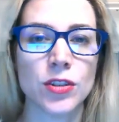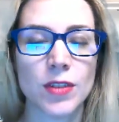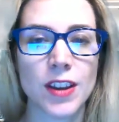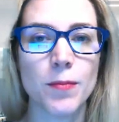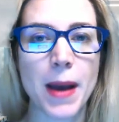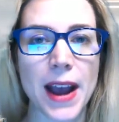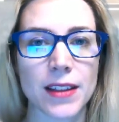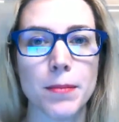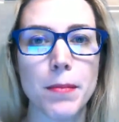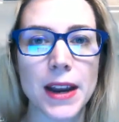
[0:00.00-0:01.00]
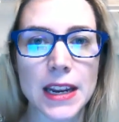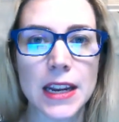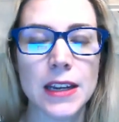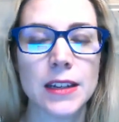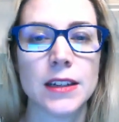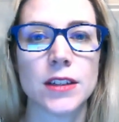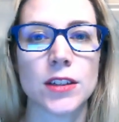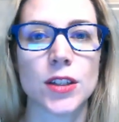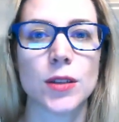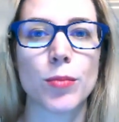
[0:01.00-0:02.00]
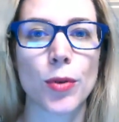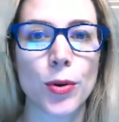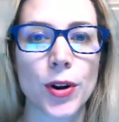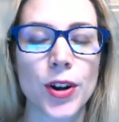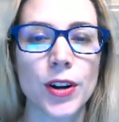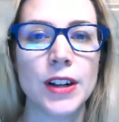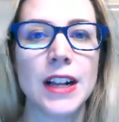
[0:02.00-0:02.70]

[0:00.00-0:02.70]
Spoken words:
you give back the money to the broker,